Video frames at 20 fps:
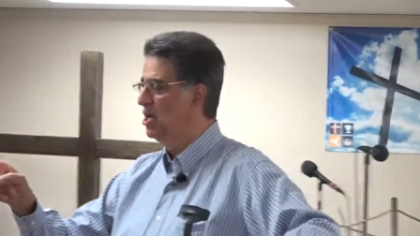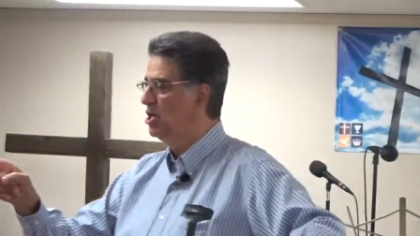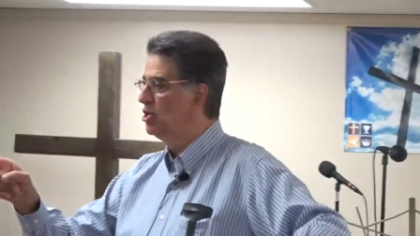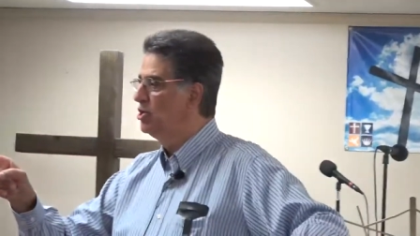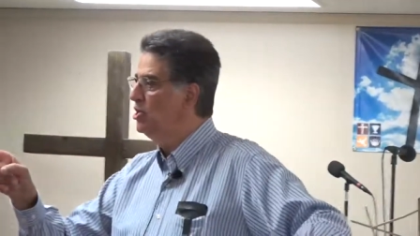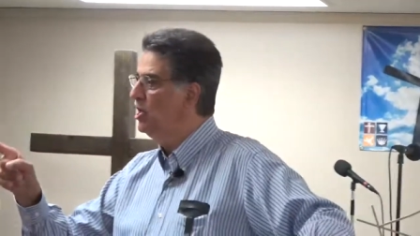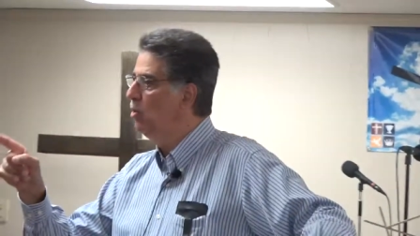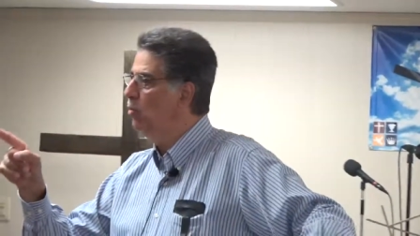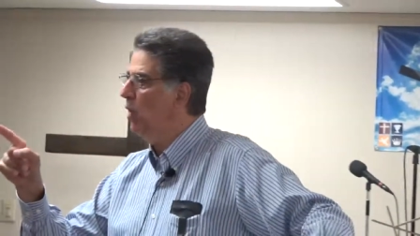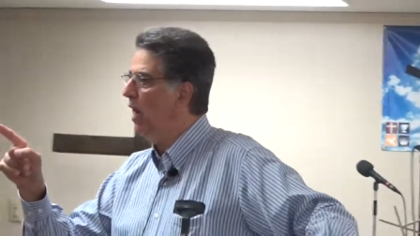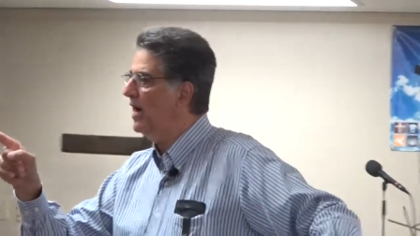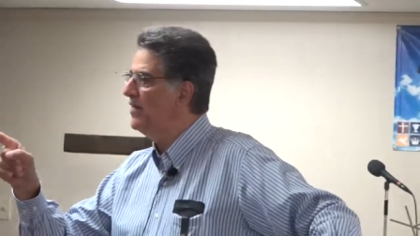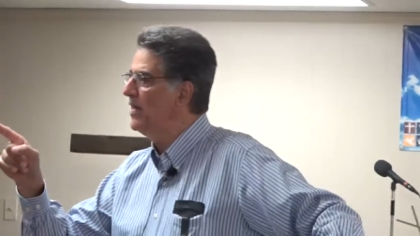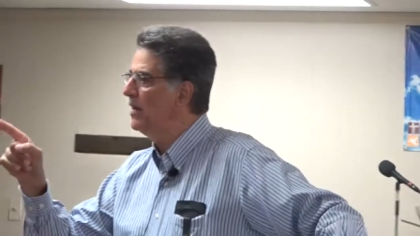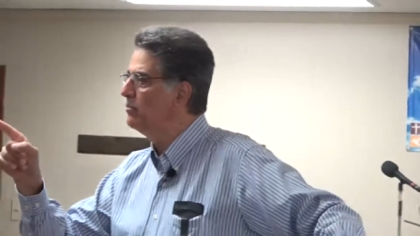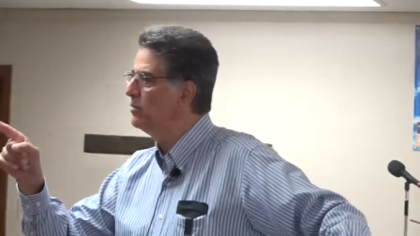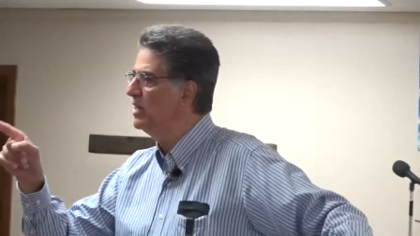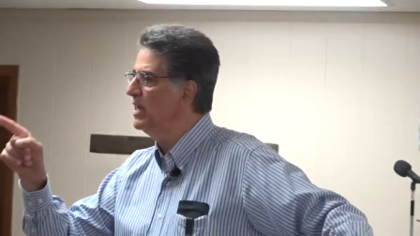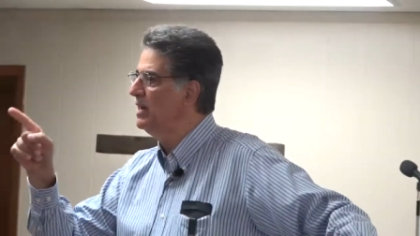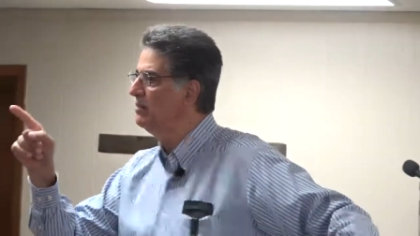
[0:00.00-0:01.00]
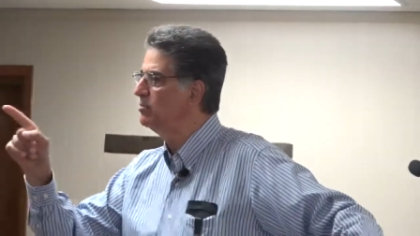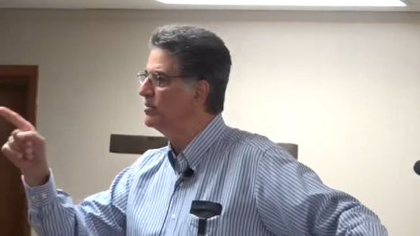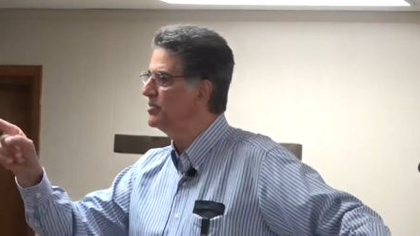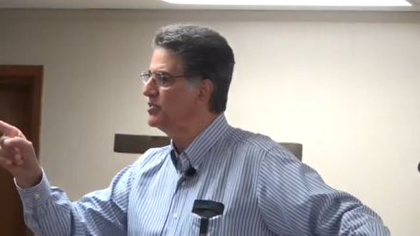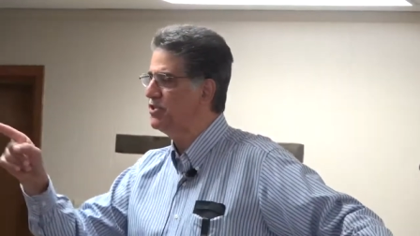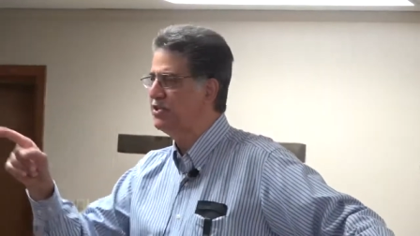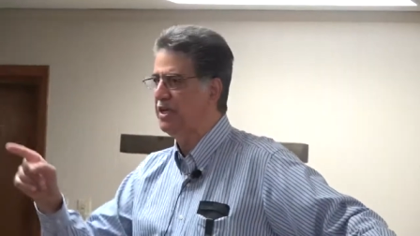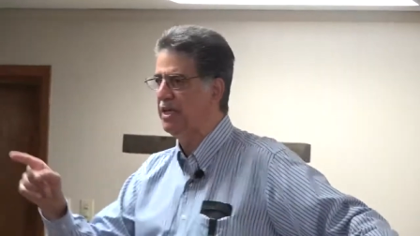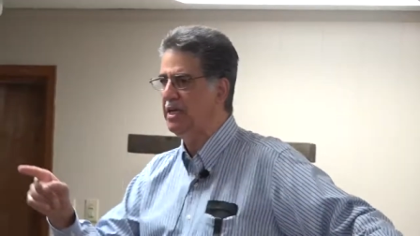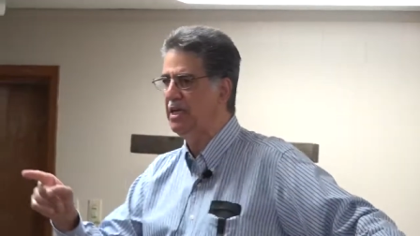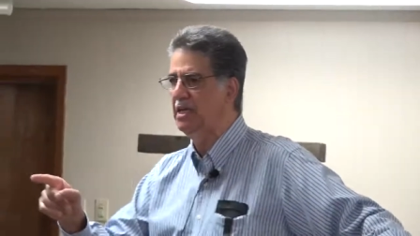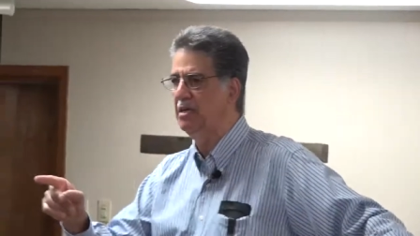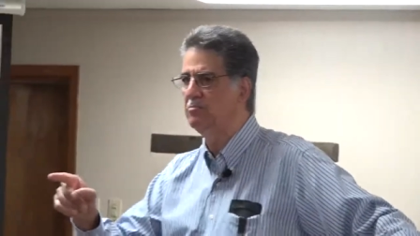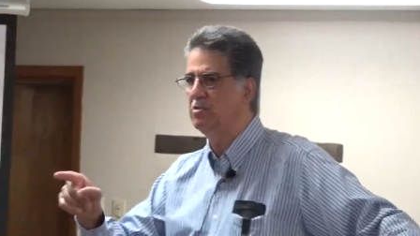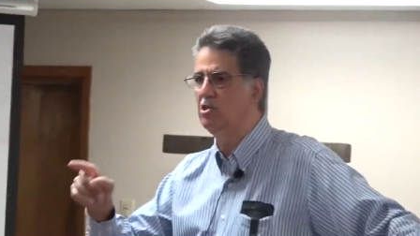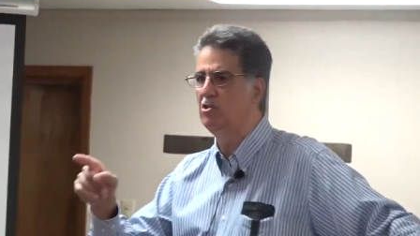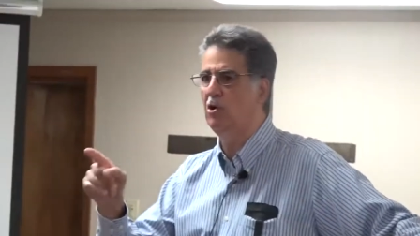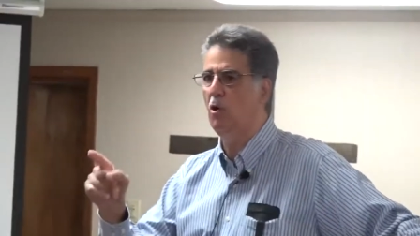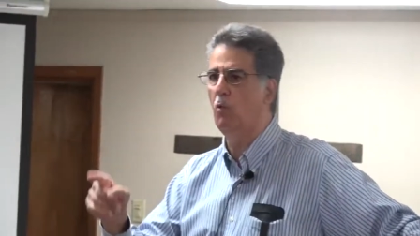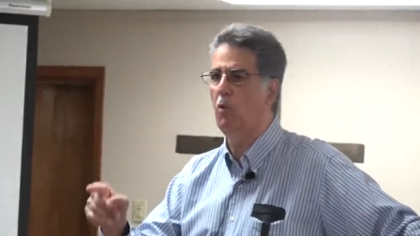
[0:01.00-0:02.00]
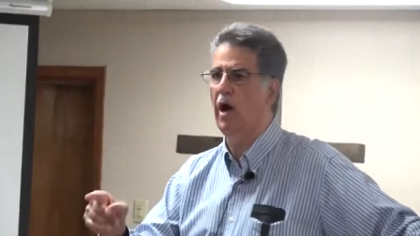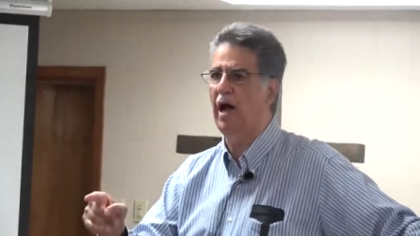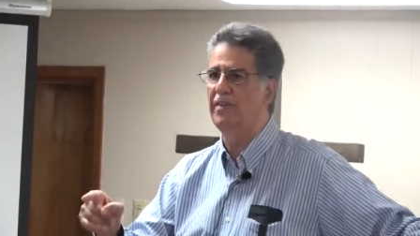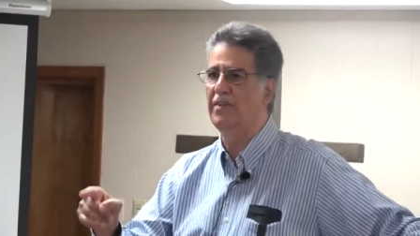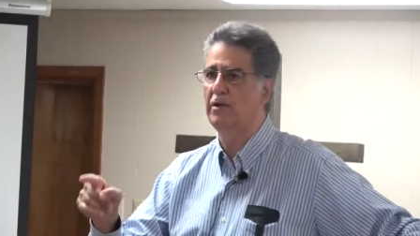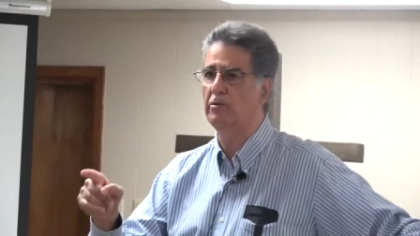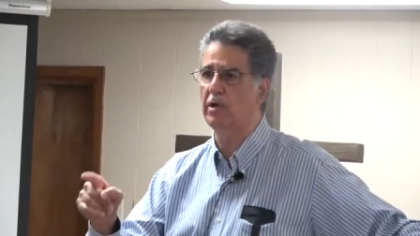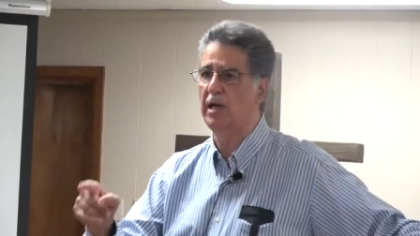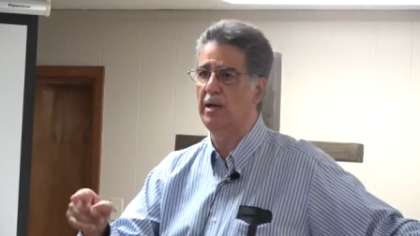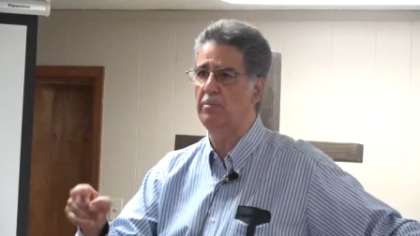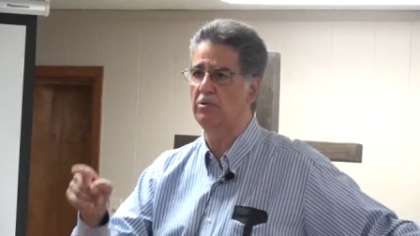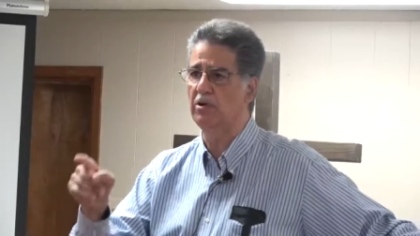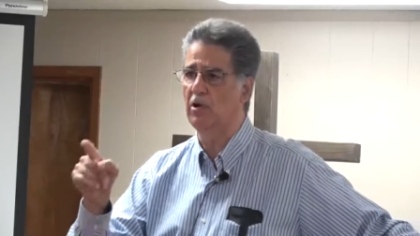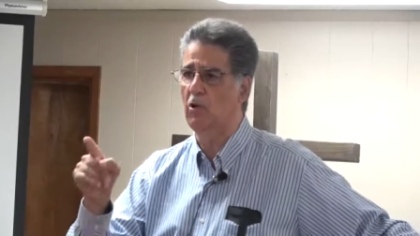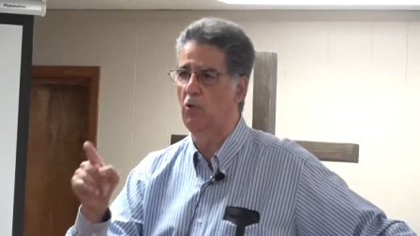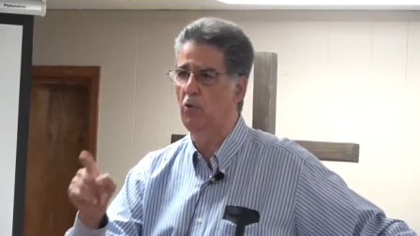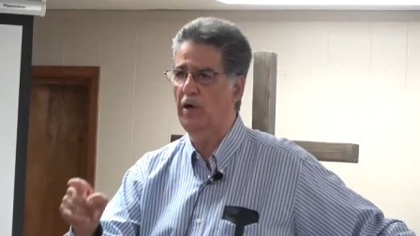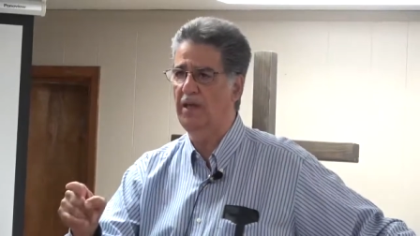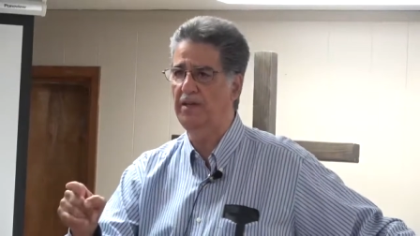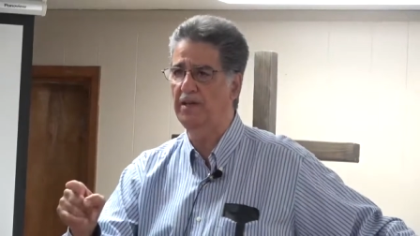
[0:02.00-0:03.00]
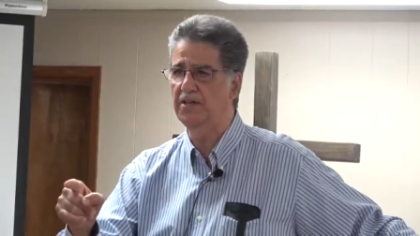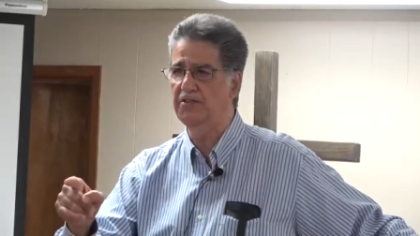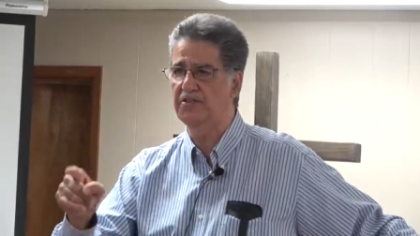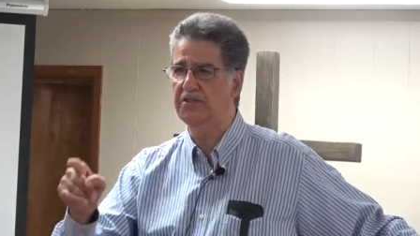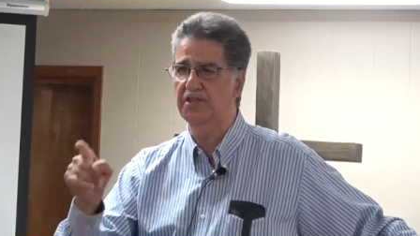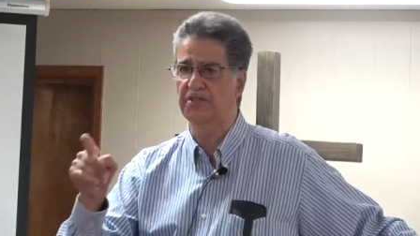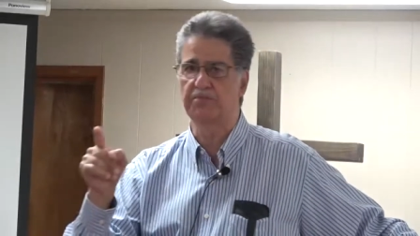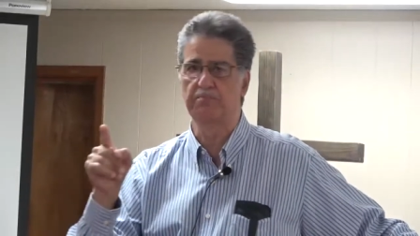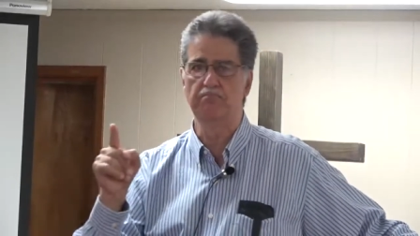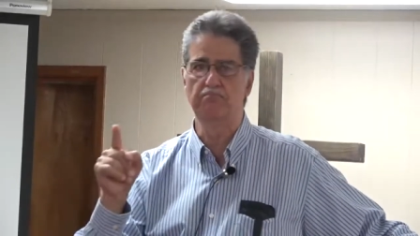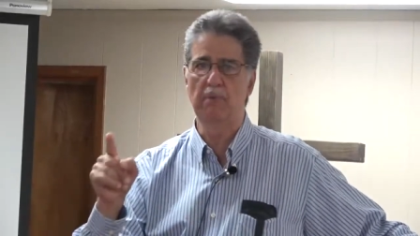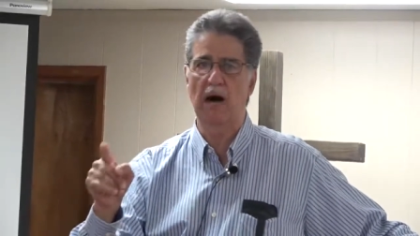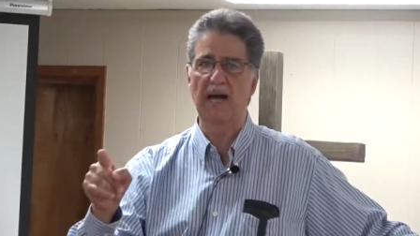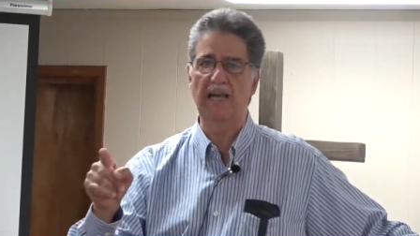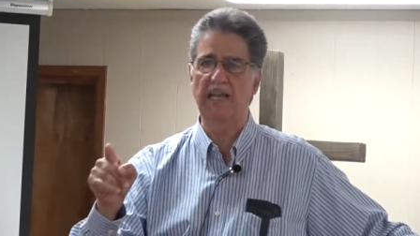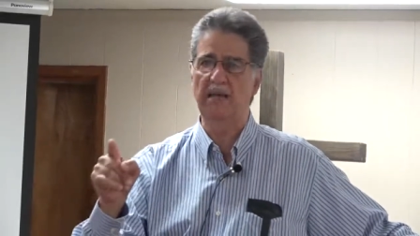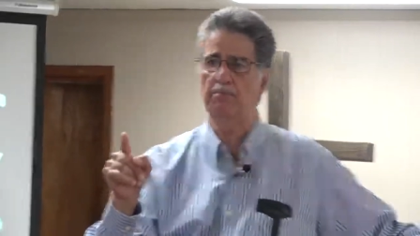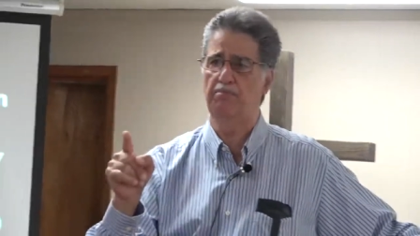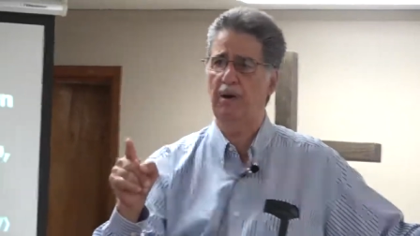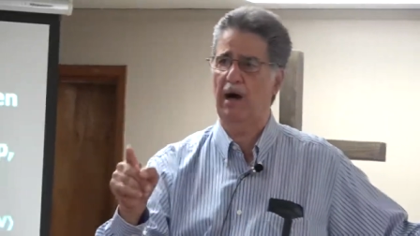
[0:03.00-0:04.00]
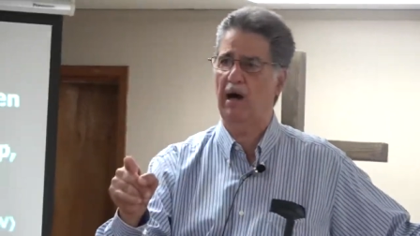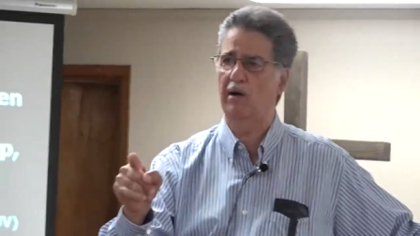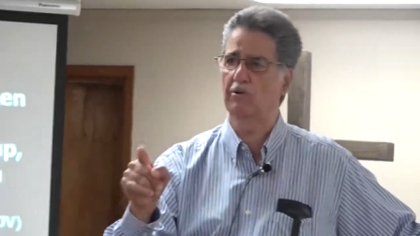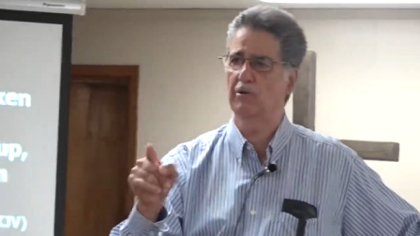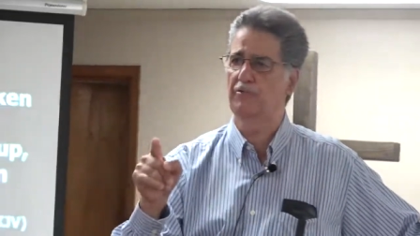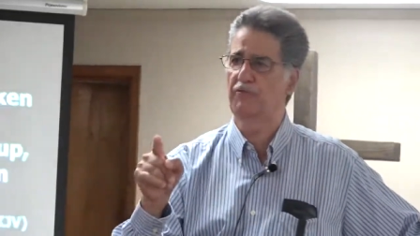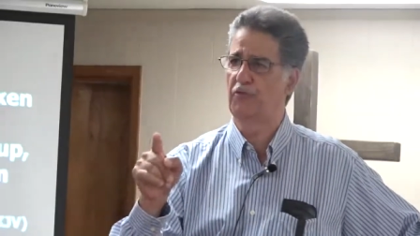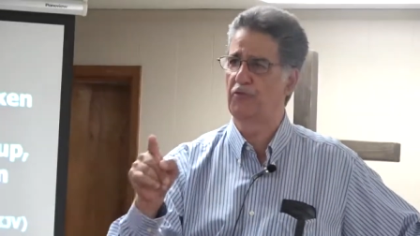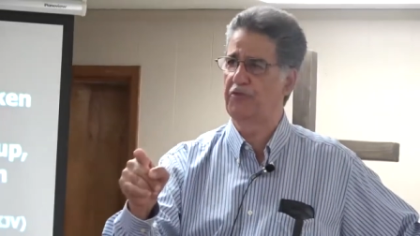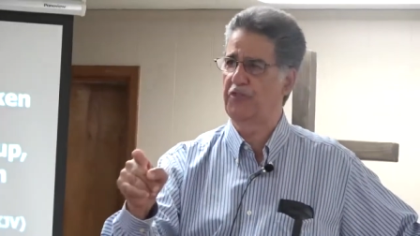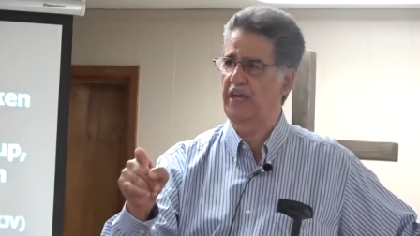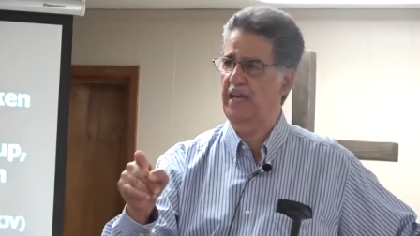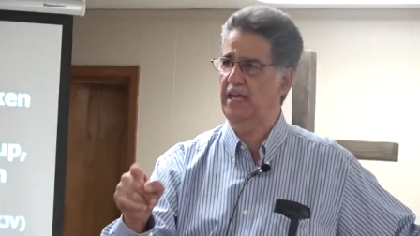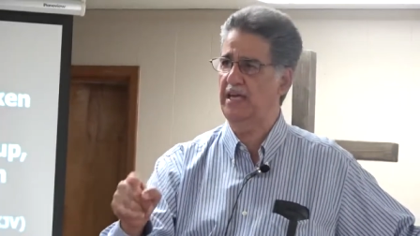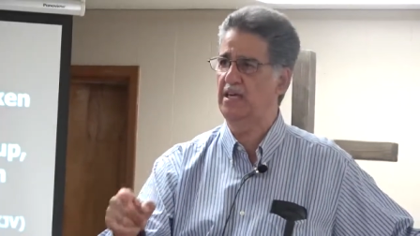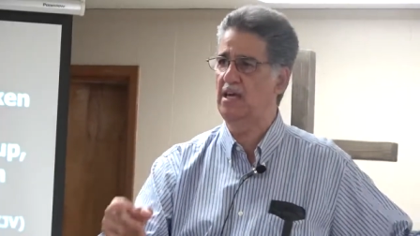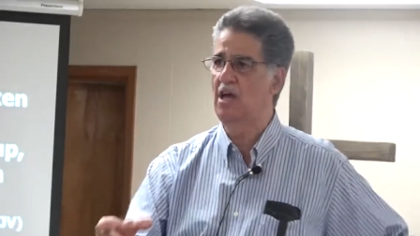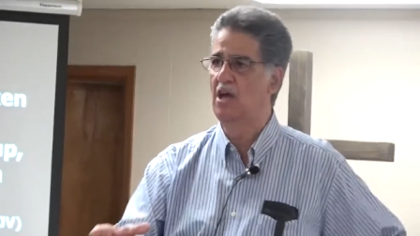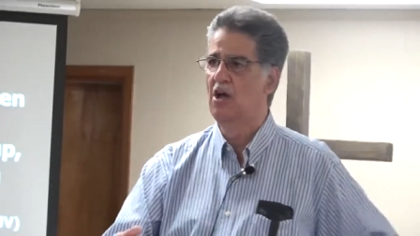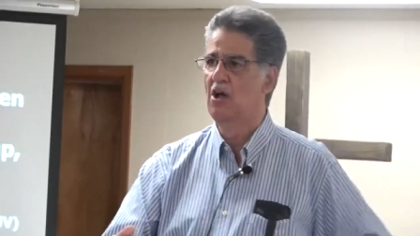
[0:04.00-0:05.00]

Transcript: You know why they were able to see him? You know why they were able to witness this mighty, powerful thing